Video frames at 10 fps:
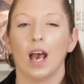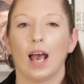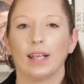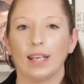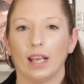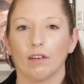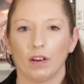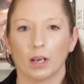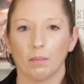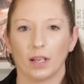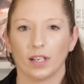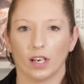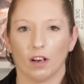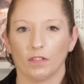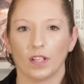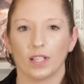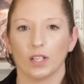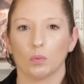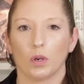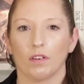I can't recommend enough. This
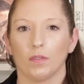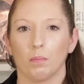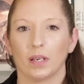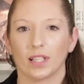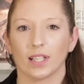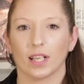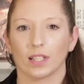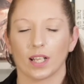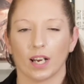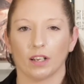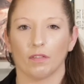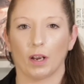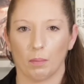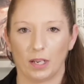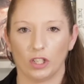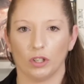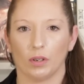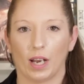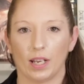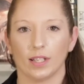is one of the biggest things that I can recommend to
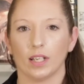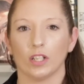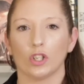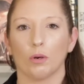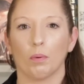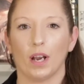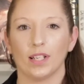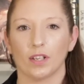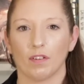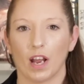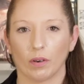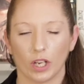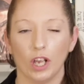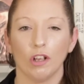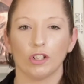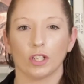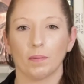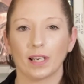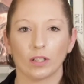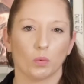you guys, is to price around.
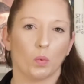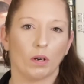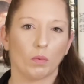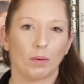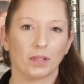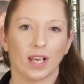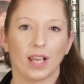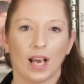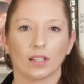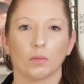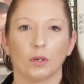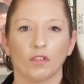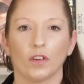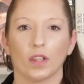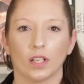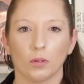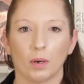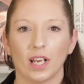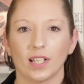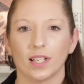Just because one website has a book for this
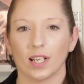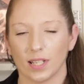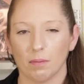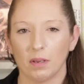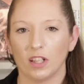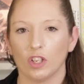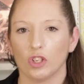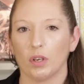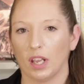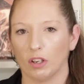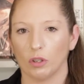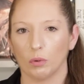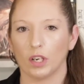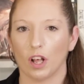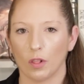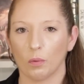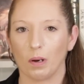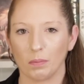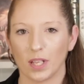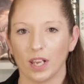price doesn't mean that you can't go to another
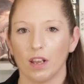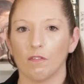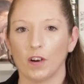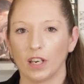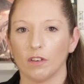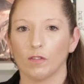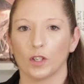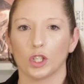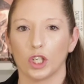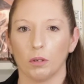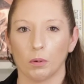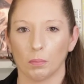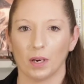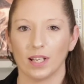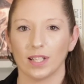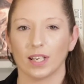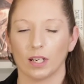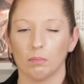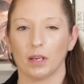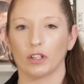website and find it for a cheaper price and
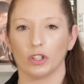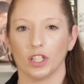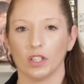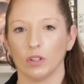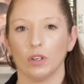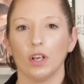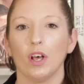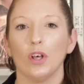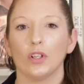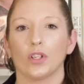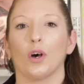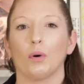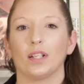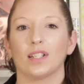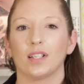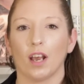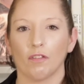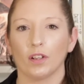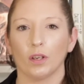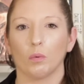get a better deal. So it's
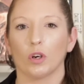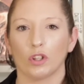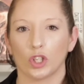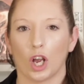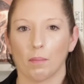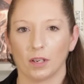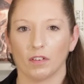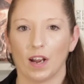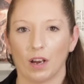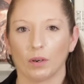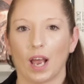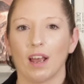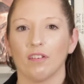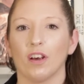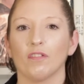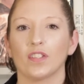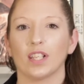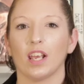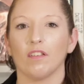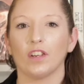definitely worth shopping around. I have
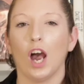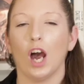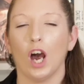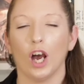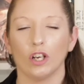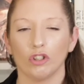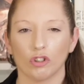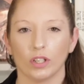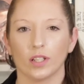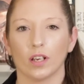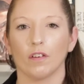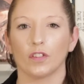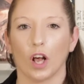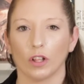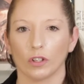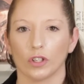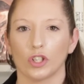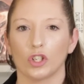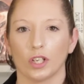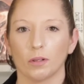saved hundreds of
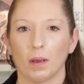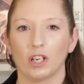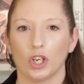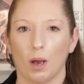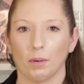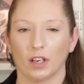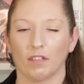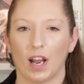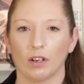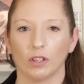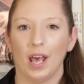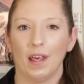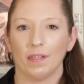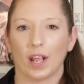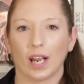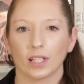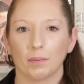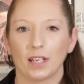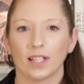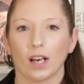dollars just by shopping around. The
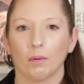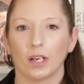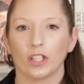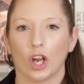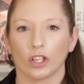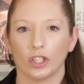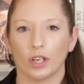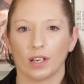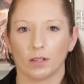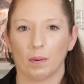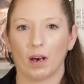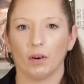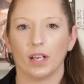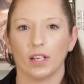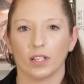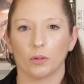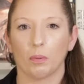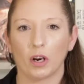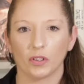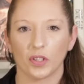next place that I want to talk to you guys about is
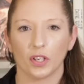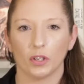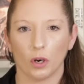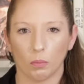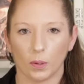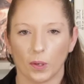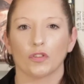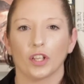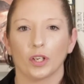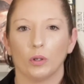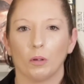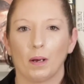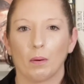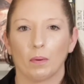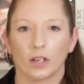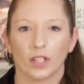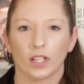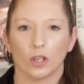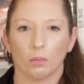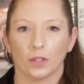Barnes & Noble. What's really cool about Barnes
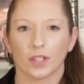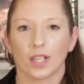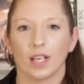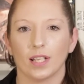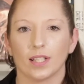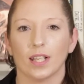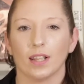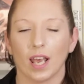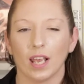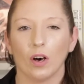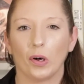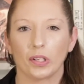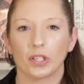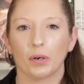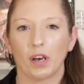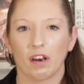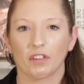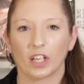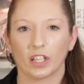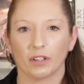& Noble is they also
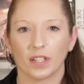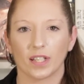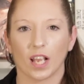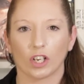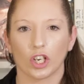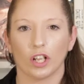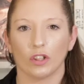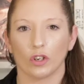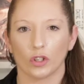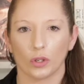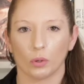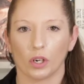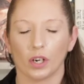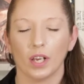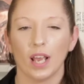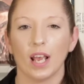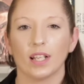have a clearance section in their store.